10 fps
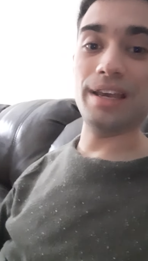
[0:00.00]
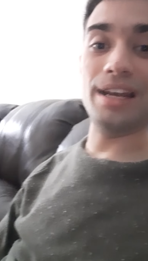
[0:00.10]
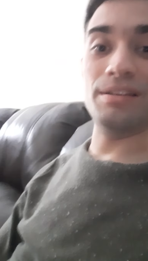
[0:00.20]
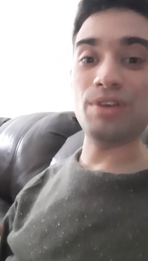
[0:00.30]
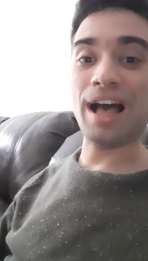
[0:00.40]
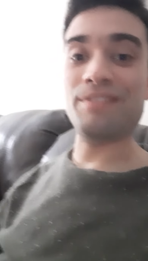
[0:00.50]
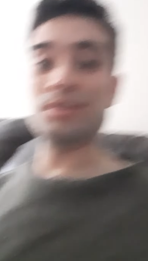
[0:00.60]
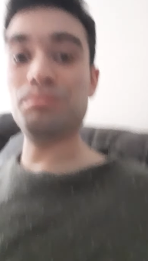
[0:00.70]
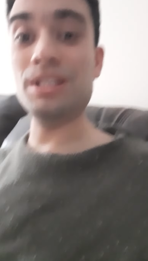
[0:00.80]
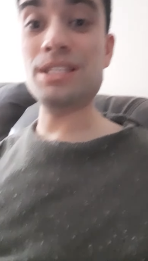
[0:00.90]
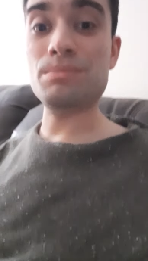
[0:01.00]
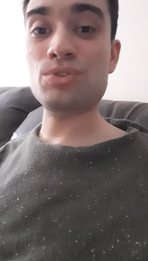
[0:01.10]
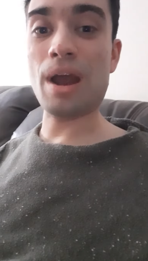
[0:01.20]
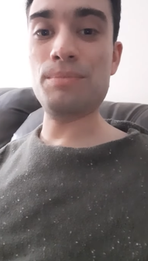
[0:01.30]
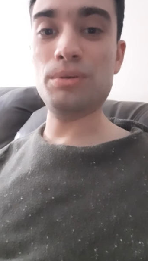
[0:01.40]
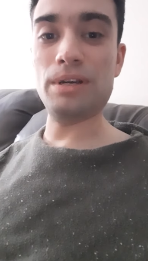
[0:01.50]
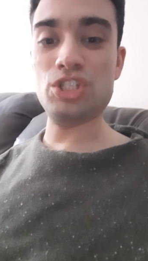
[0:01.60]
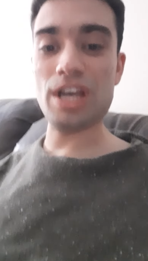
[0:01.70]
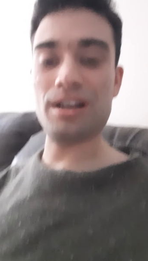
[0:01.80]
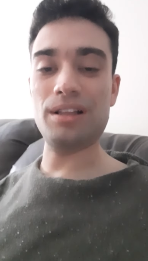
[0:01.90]
And if you haven't, please subscribe to my
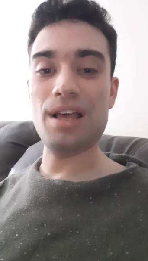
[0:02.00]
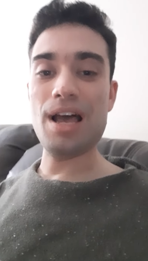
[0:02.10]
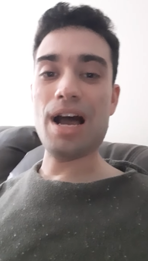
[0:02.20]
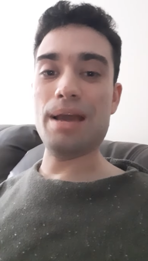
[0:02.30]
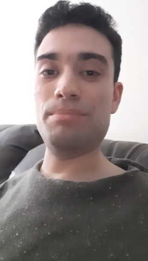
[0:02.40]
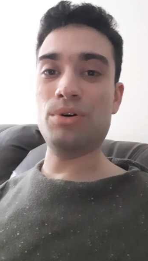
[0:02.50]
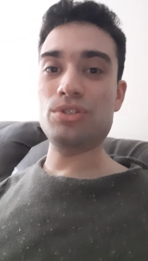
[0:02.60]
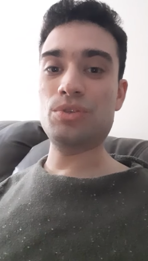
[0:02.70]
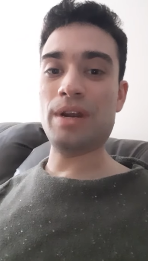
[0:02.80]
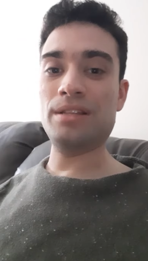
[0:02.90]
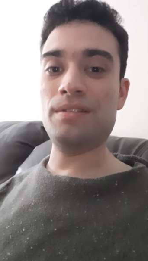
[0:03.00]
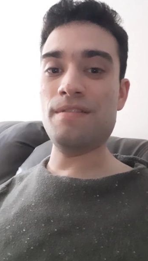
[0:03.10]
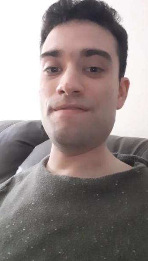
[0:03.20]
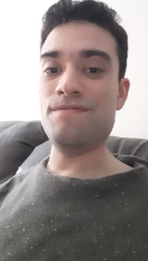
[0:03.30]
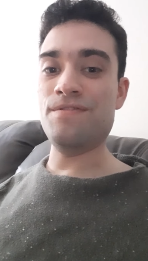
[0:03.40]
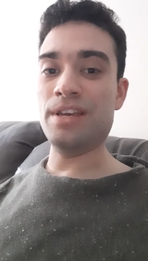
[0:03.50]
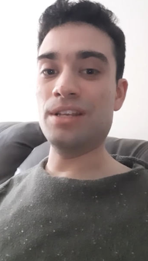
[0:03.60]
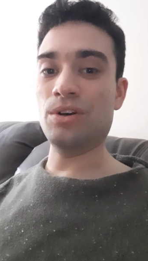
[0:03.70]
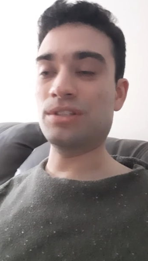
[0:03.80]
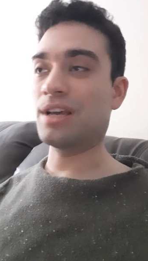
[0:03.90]
channel. I post great
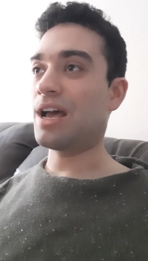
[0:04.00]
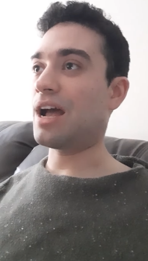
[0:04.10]
videos.